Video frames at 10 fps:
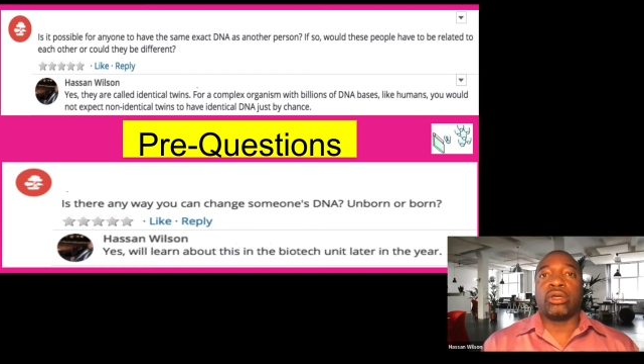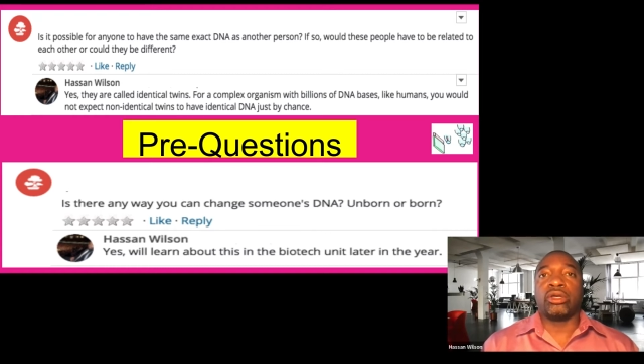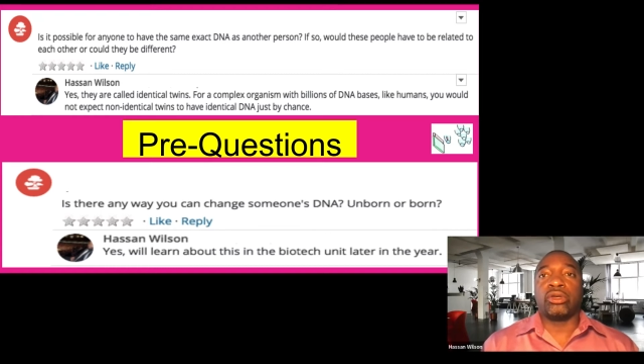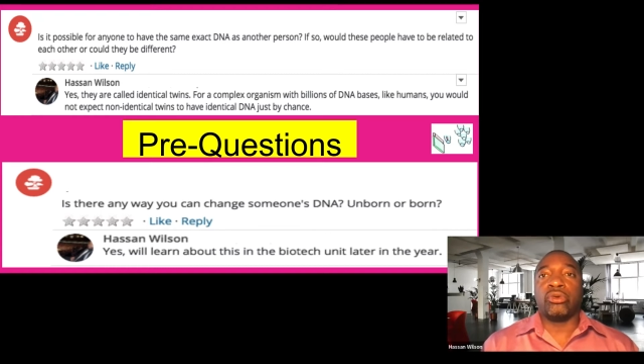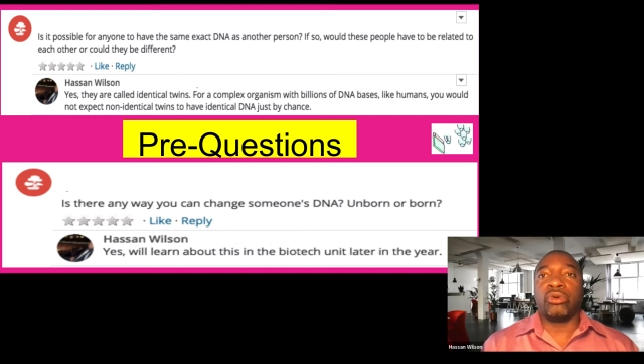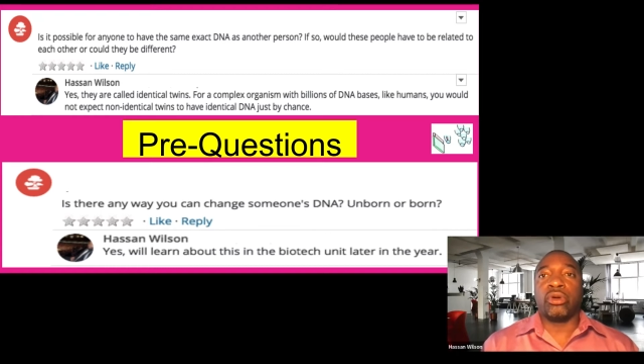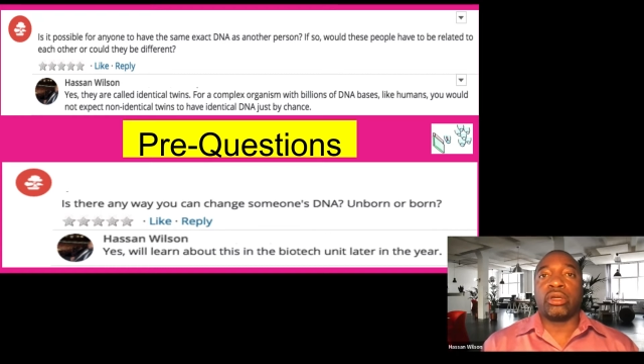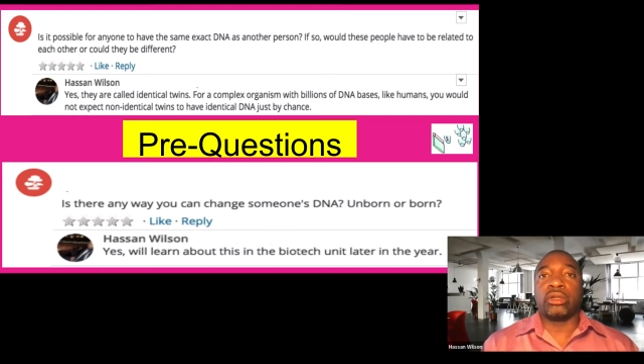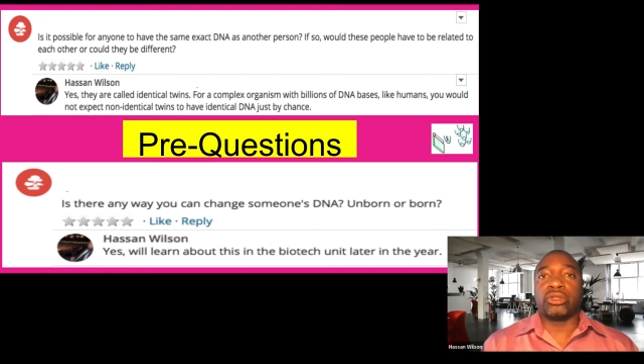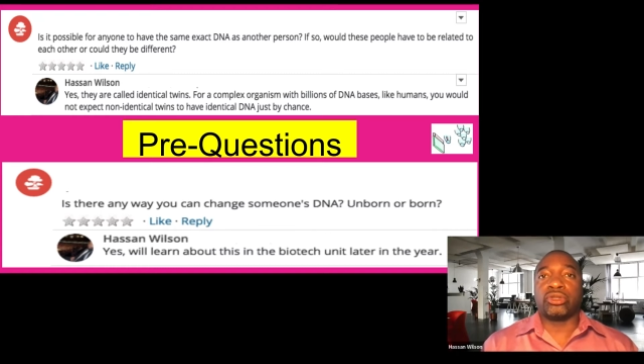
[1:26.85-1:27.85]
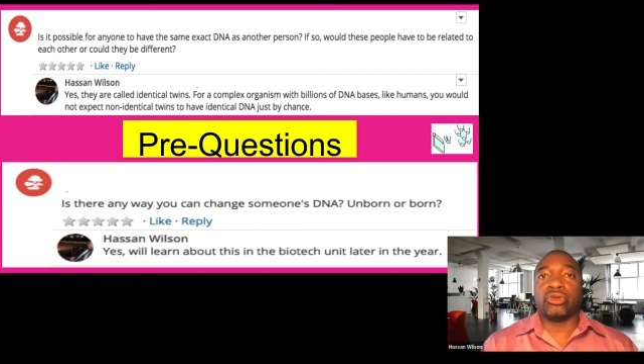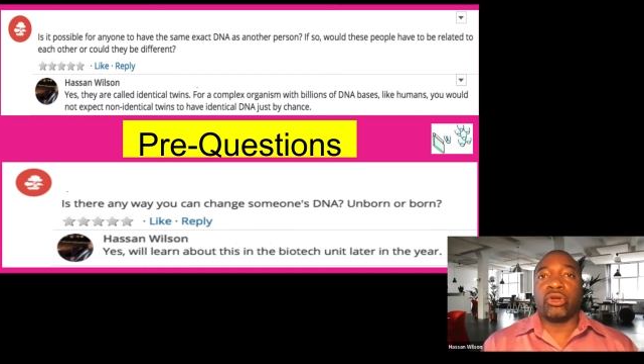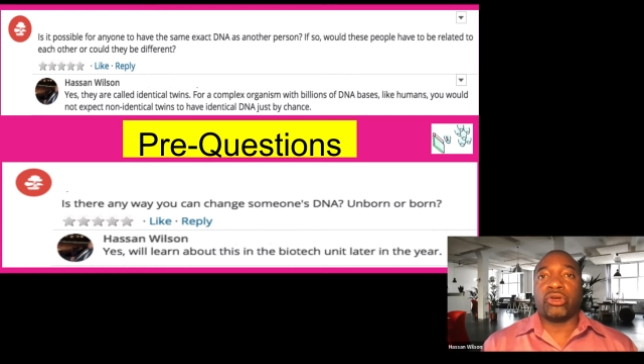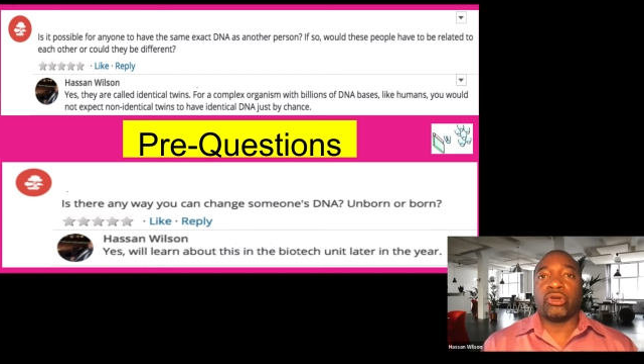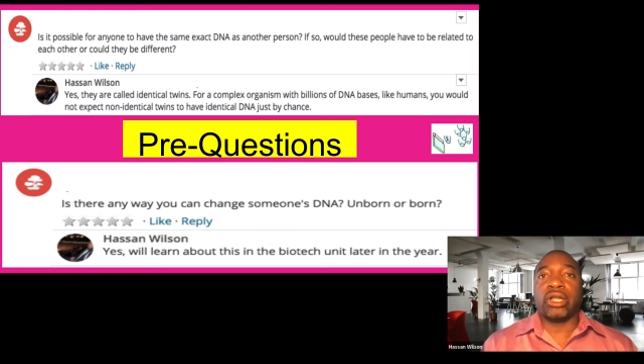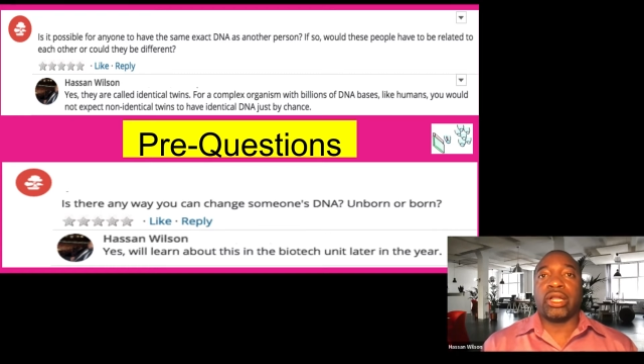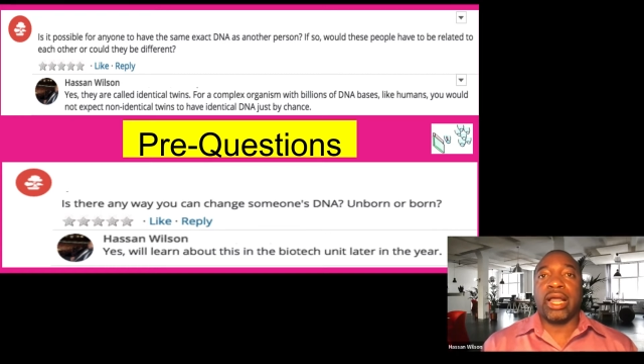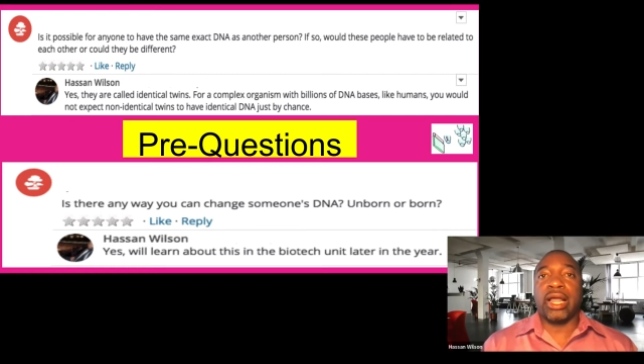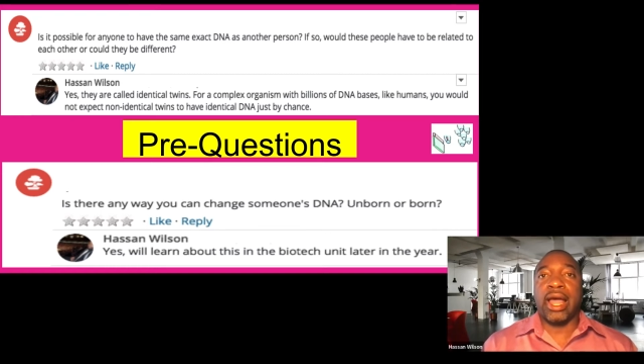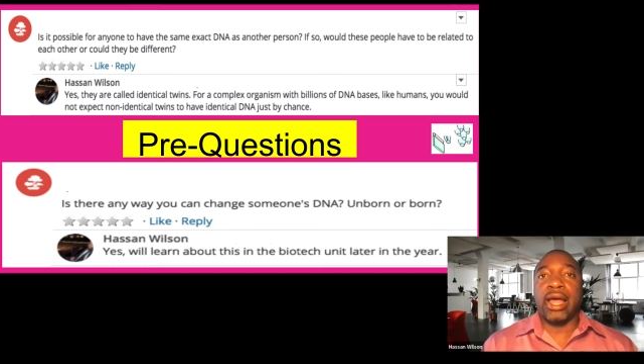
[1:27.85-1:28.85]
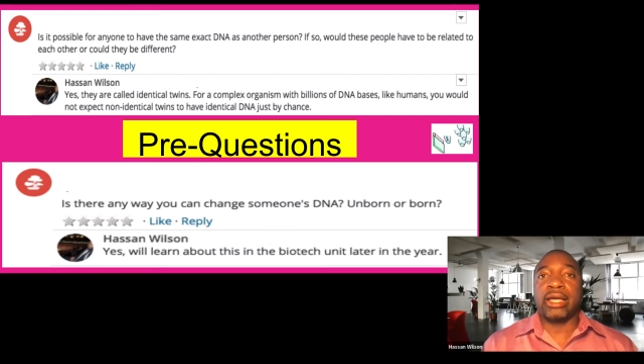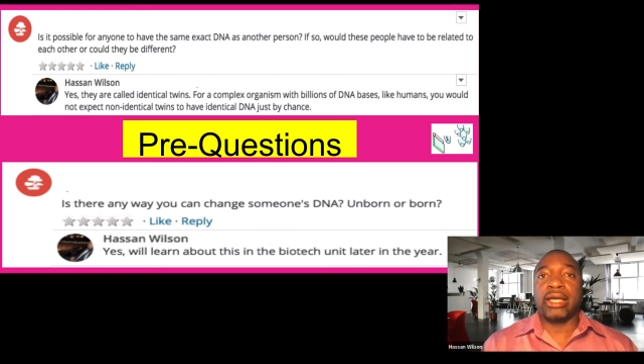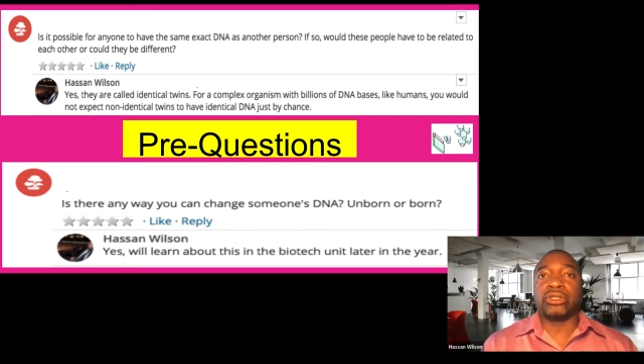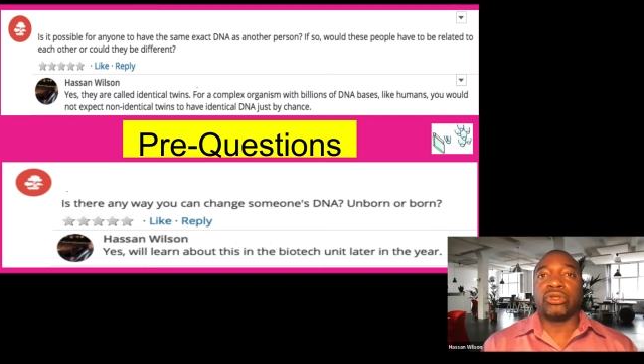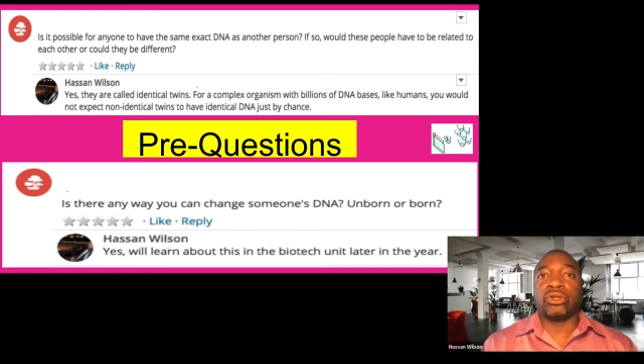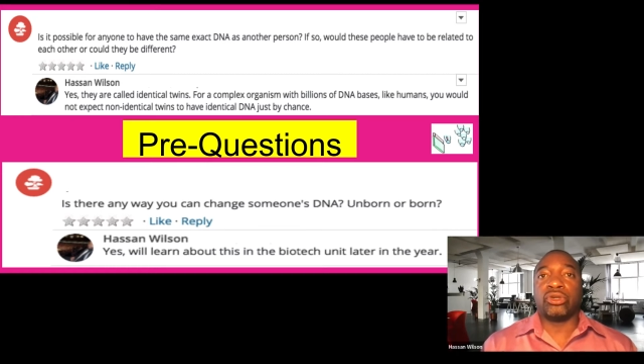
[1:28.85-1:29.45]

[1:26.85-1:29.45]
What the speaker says: you start your class,